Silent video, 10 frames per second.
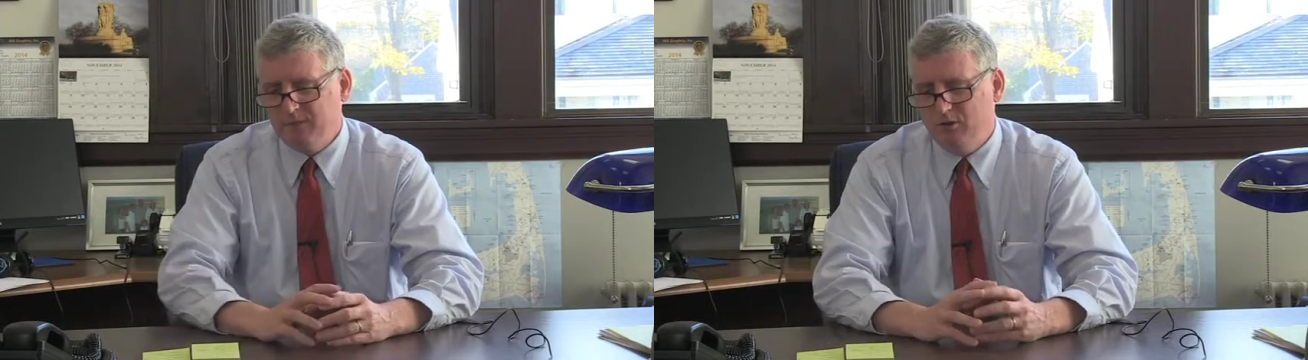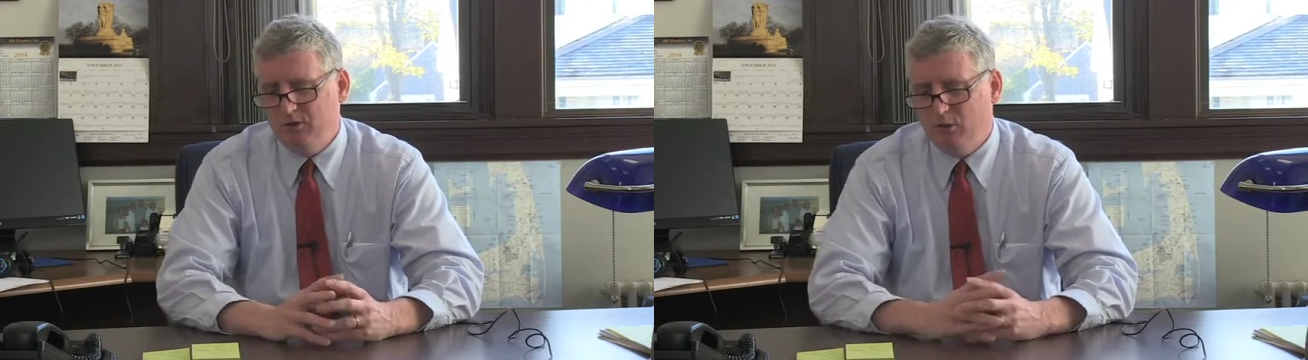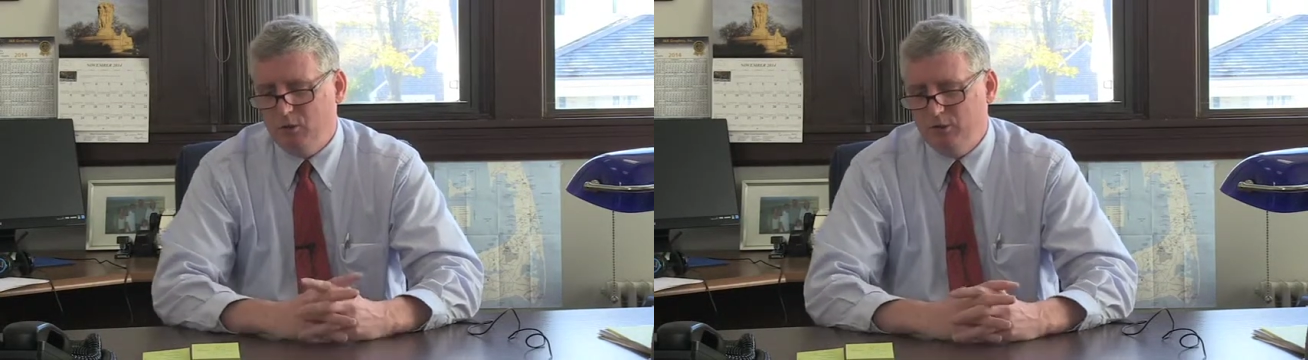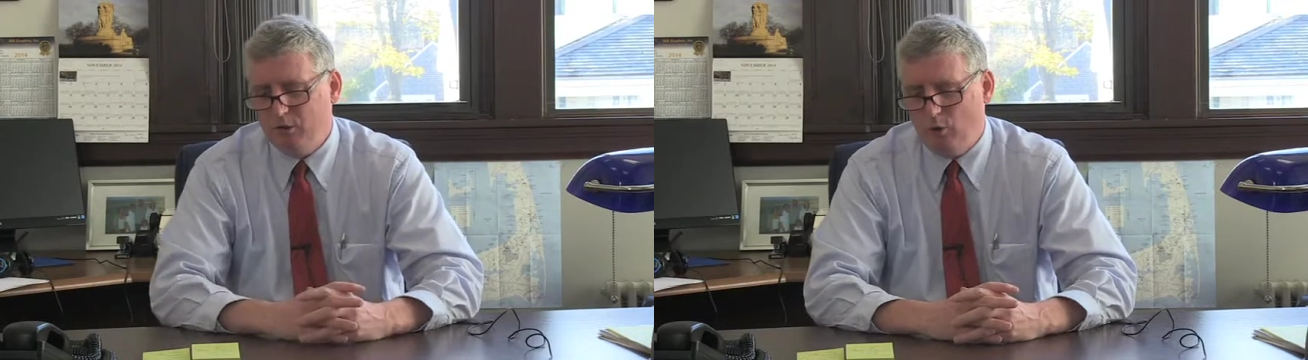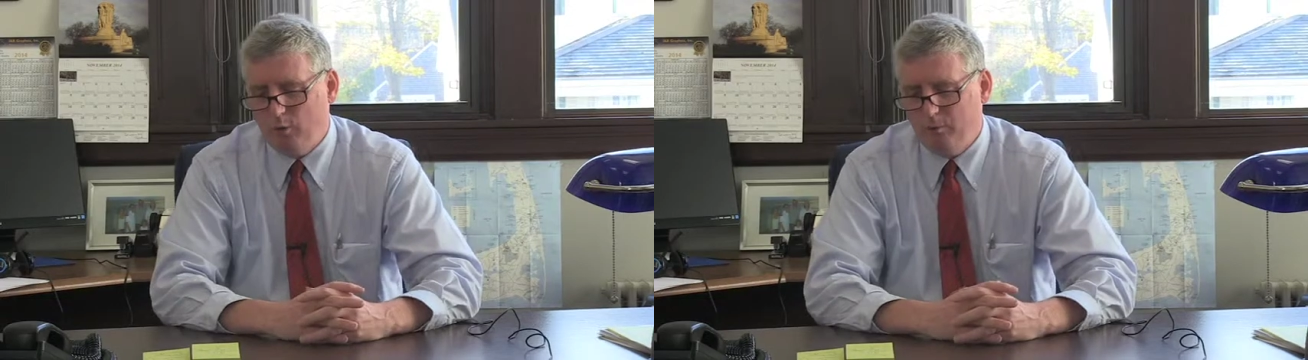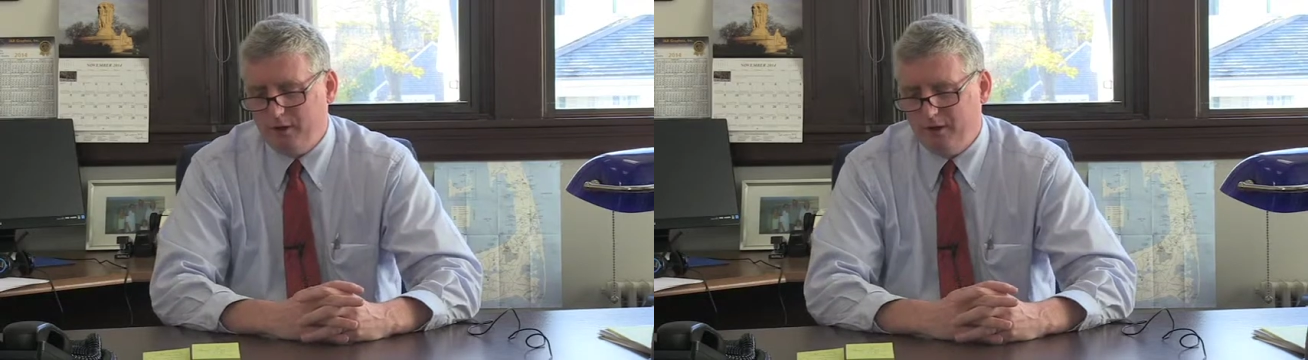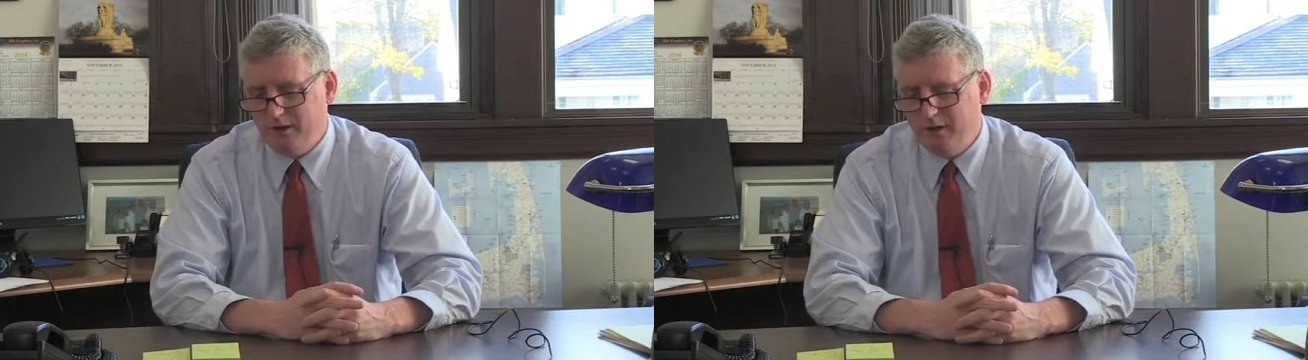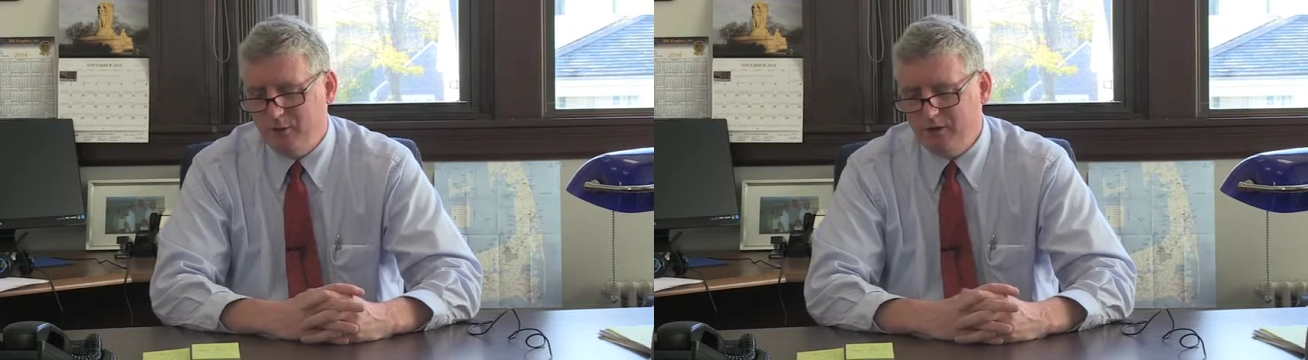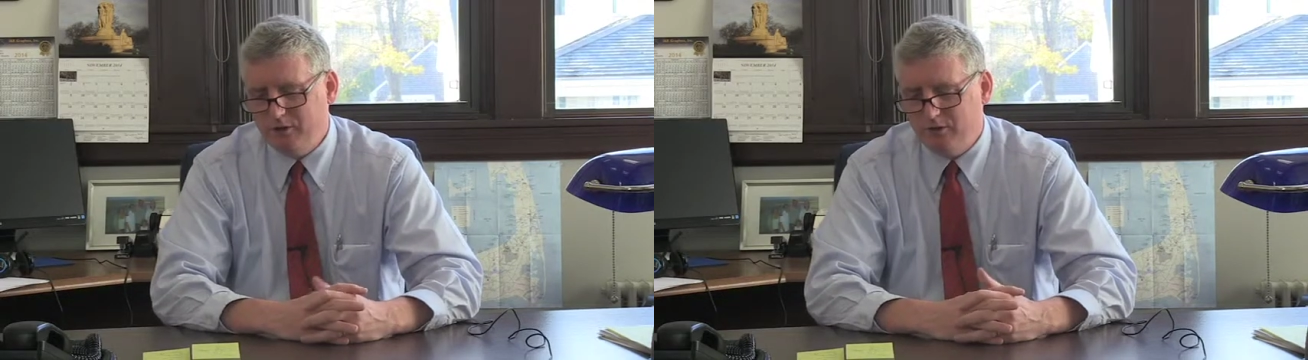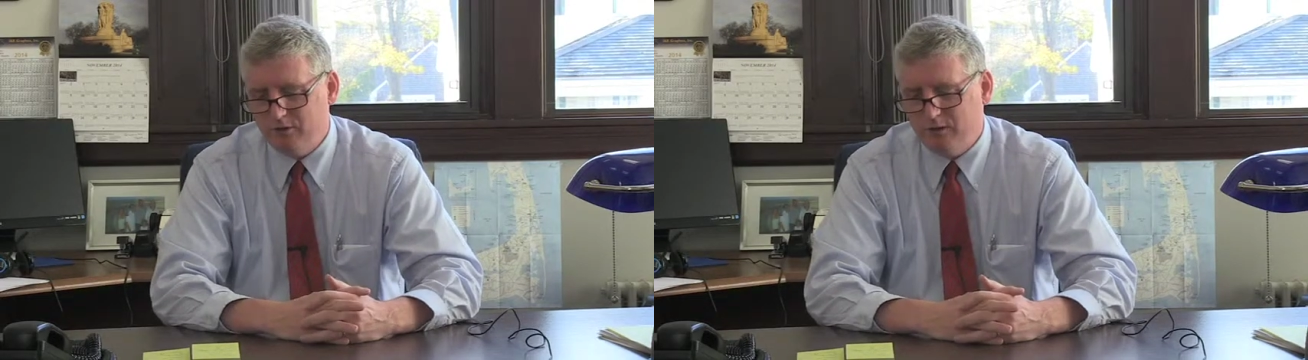So the Cold Brook
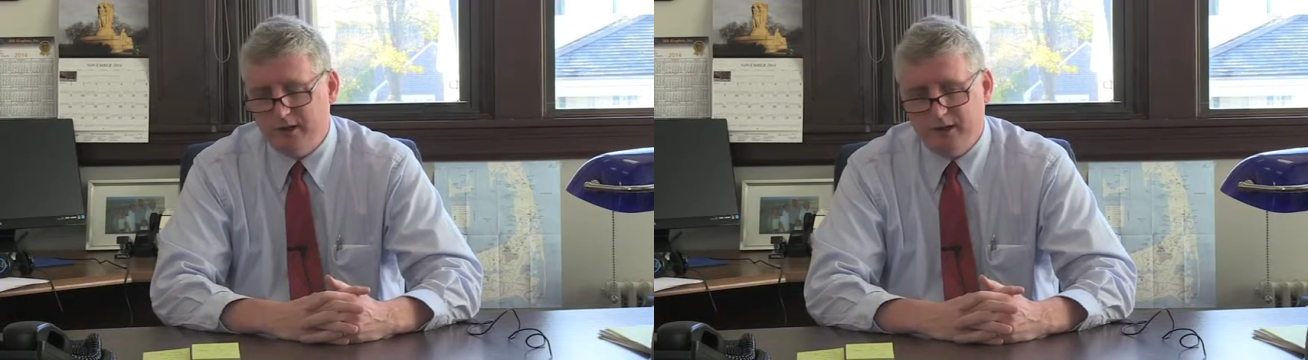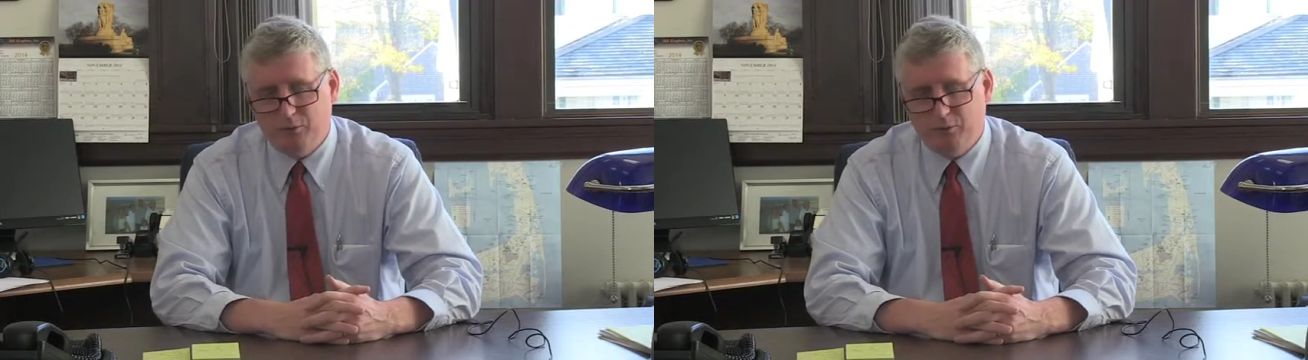attenuation study,